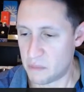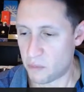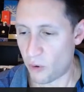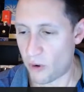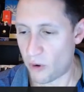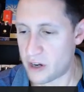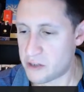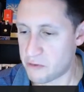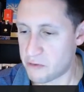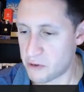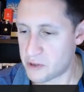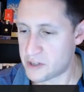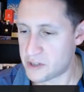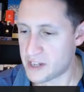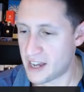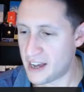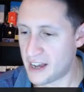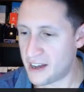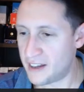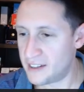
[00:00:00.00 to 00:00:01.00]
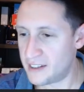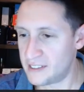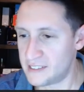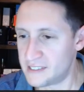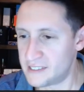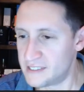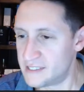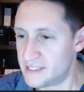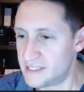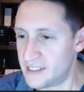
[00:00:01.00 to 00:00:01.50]
Maurice
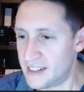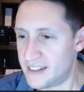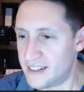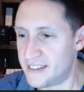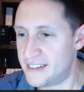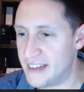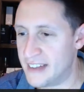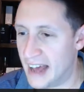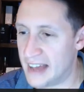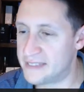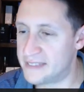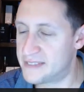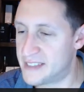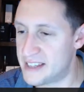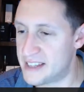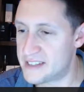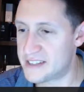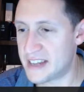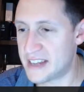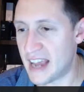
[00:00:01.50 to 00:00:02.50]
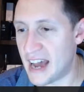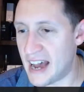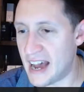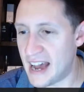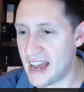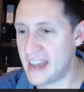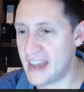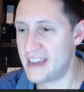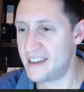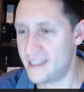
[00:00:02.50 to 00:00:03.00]
Roucel not this
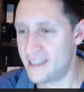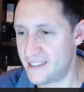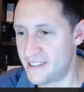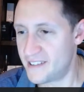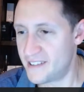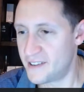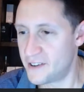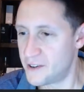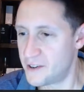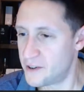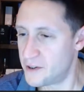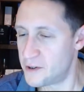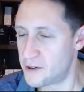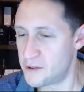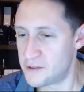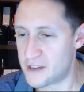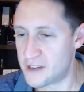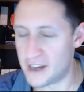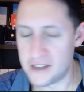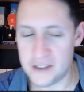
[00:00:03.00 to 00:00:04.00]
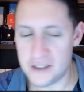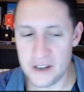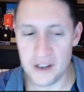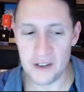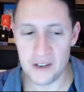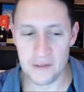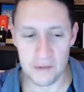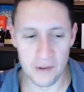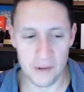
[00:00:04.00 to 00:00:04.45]
guy who does good